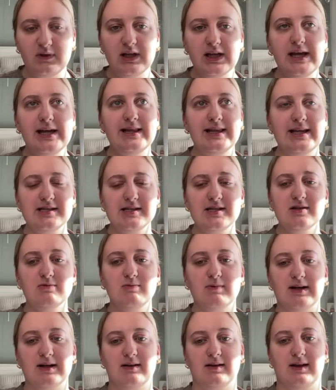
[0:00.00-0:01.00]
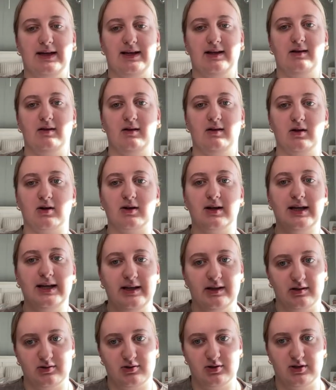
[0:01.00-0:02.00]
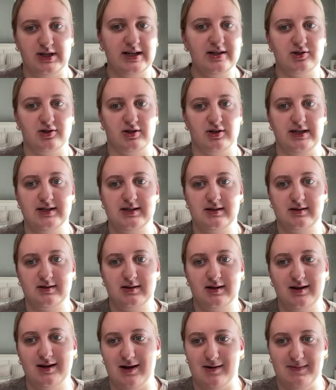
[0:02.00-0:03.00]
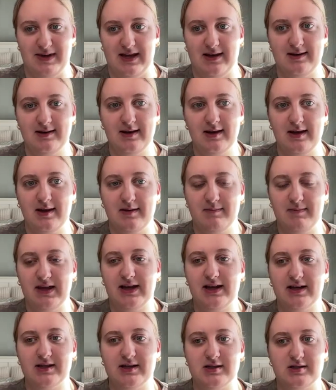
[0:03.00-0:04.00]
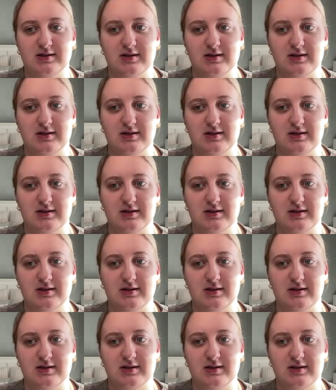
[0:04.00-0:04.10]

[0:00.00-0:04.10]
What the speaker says: And this is where like learning trajectories come in because